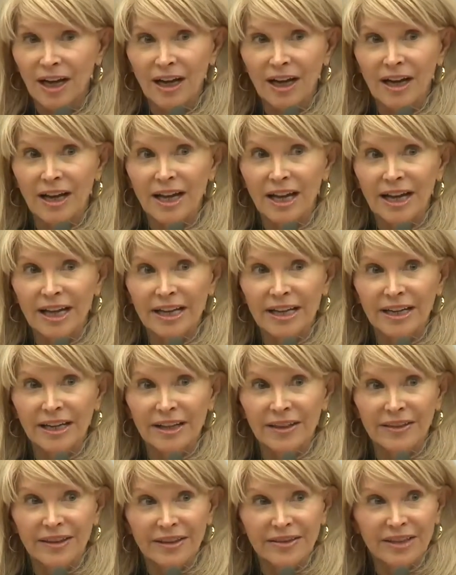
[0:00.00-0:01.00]

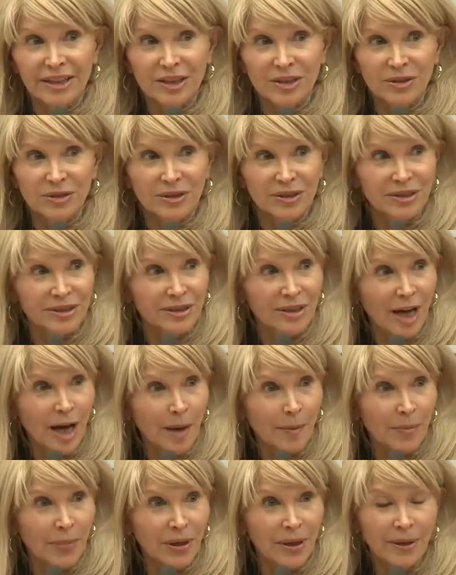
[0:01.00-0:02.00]
and that they should
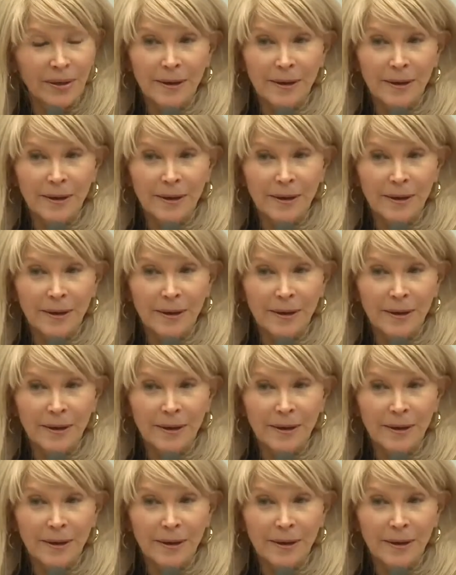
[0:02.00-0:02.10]
stop.